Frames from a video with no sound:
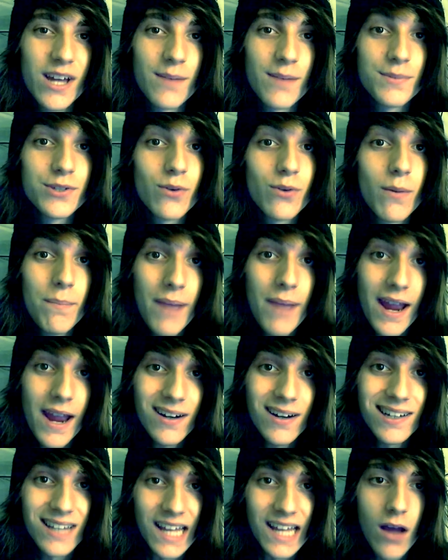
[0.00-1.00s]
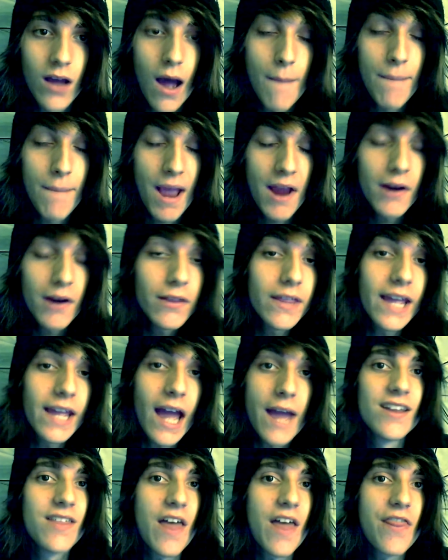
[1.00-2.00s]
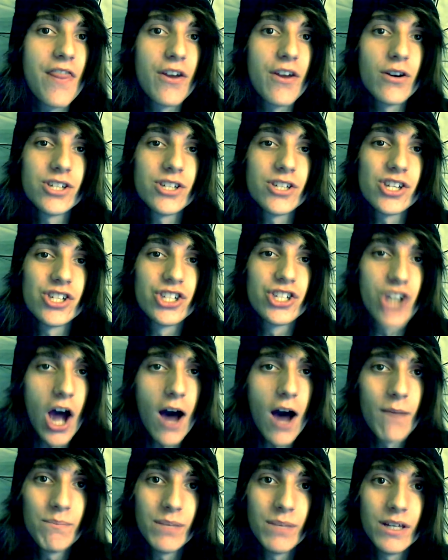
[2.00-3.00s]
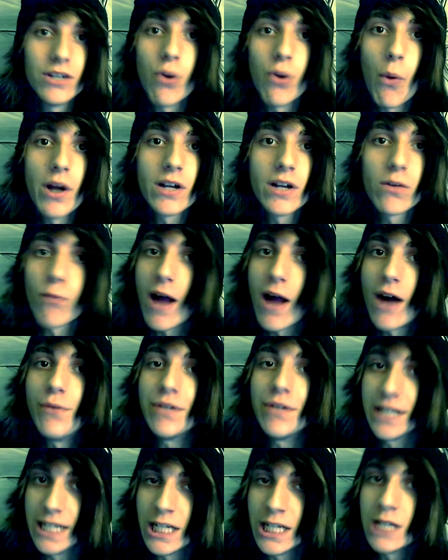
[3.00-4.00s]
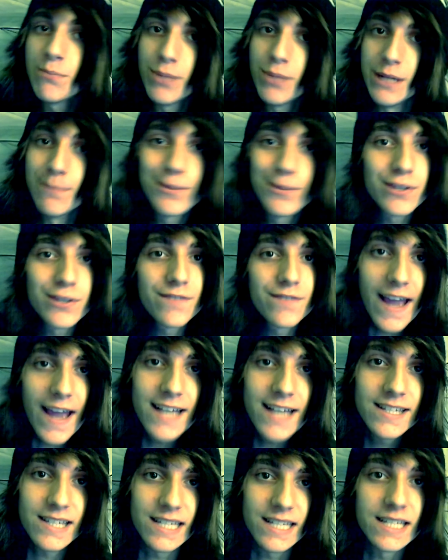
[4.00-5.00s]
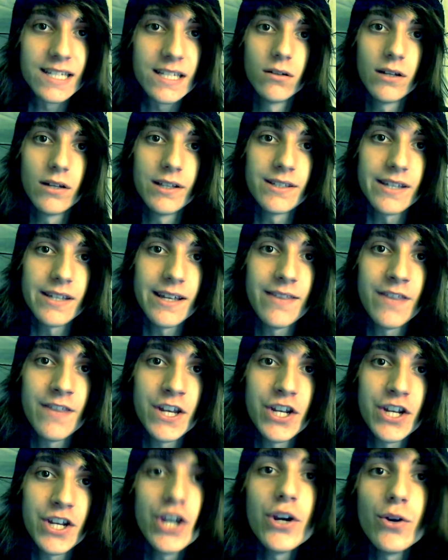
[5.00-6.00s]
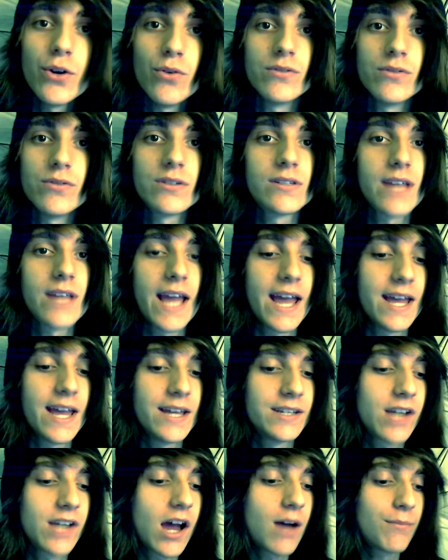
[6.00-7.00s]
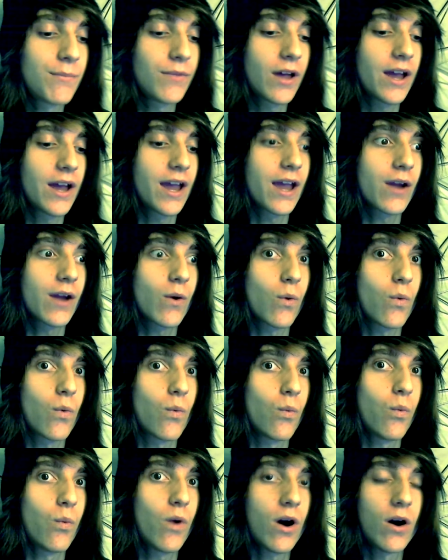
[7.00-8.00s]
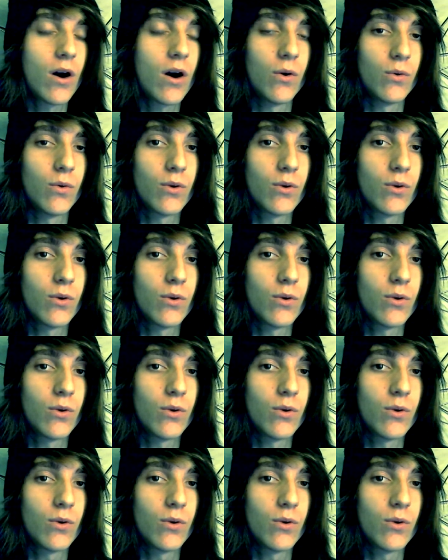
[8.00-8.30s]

So apparently, apparently I'm that there is a zombie going around eating people's faces. It's in the news, and I'm like, Whoa,